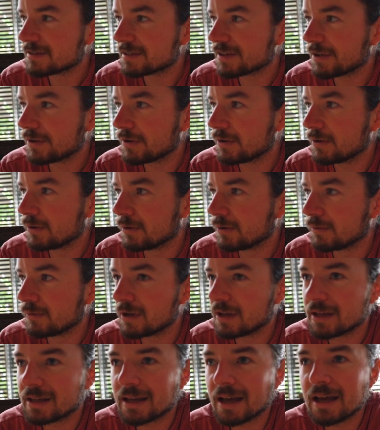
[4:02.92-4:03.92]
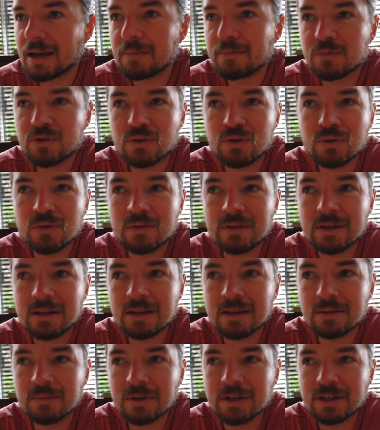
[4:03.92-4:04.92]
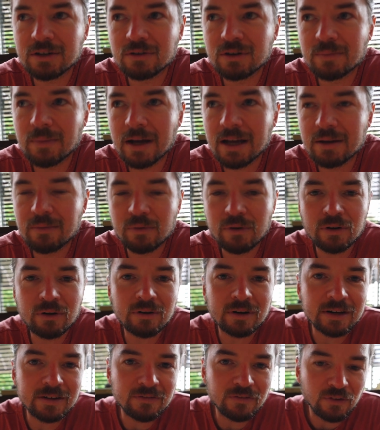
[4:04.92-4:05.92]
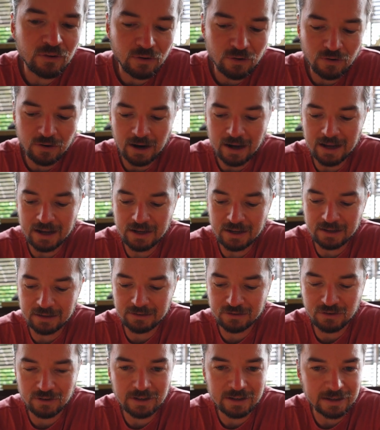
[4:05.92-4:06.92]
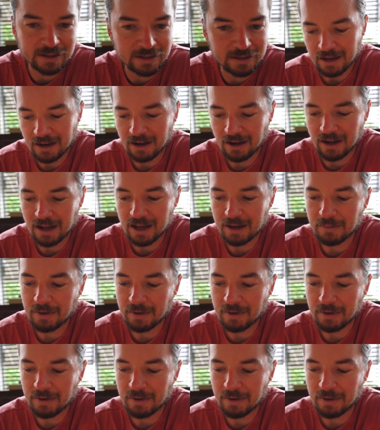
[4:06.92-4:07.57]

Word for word: so we came to the Matilda Bay brewery for a drink. And I am